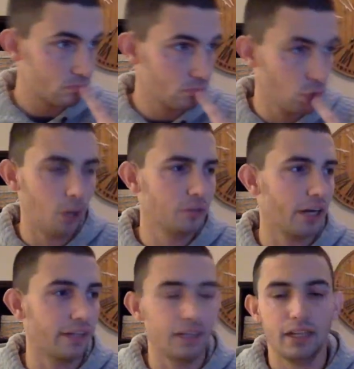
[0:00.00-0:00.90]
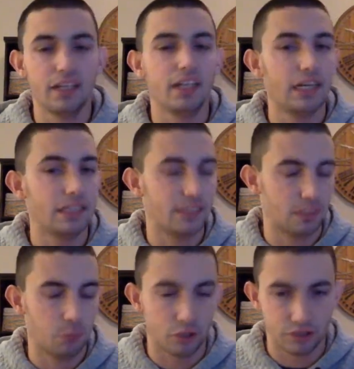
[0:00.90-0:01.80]
I'm sorry, they need 6
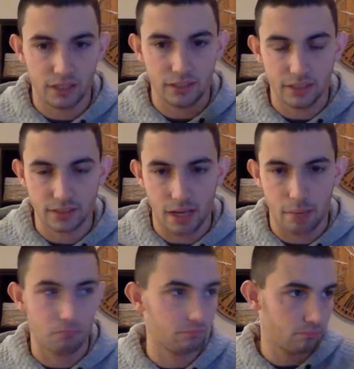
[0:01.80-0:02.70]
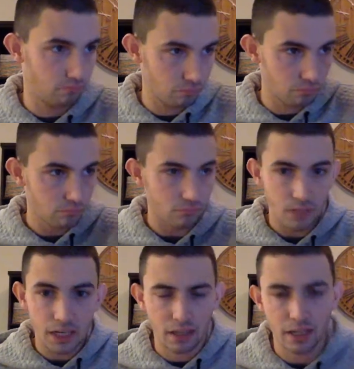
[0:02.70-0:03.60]
more. So they need this game
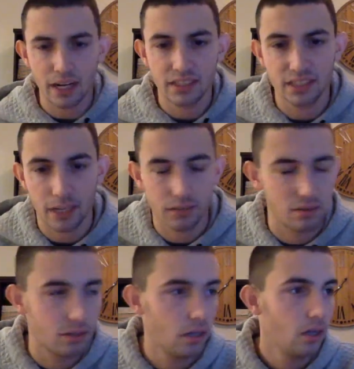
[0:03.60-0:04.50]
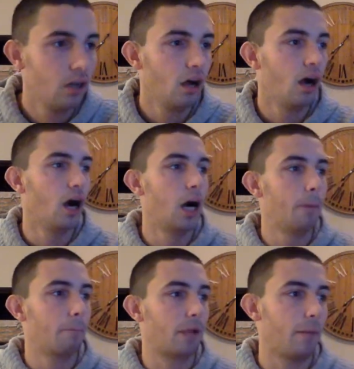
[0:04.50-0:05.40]
and the next 6
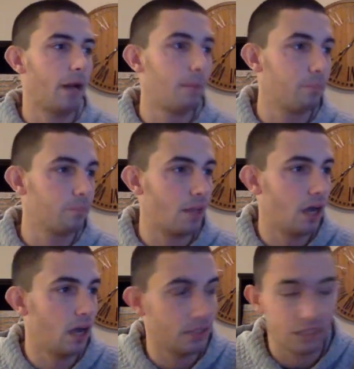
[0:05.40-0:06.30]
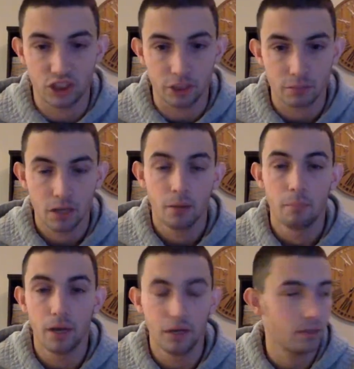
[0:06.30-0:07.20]
coming up next year.
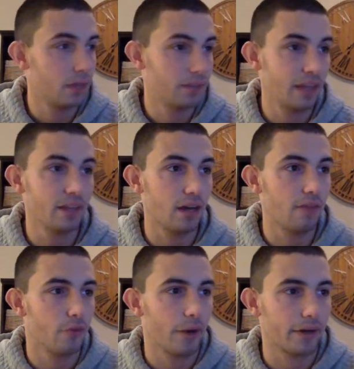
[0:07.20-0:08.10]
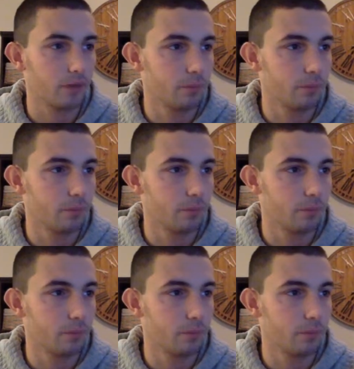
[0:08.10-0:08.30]
But then they'll have the record.